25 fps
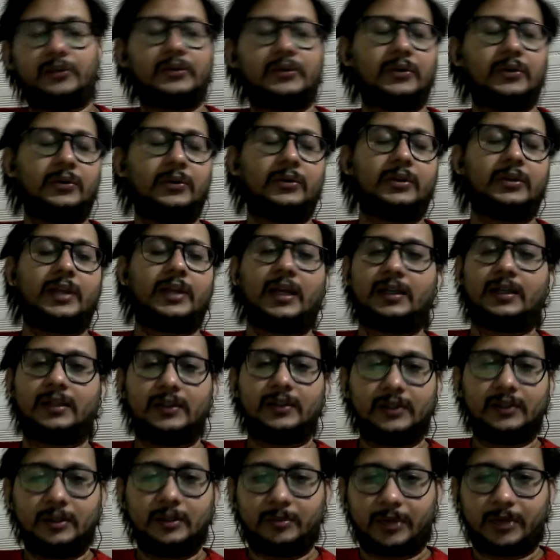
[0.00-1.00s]
So that
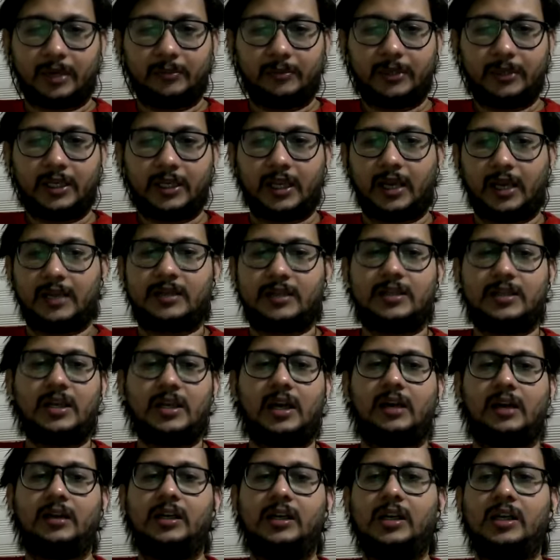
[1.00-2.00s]
is the primary
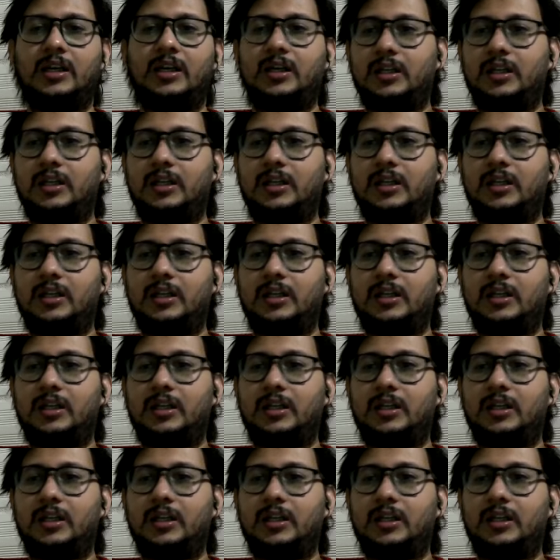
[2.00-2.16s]
idea.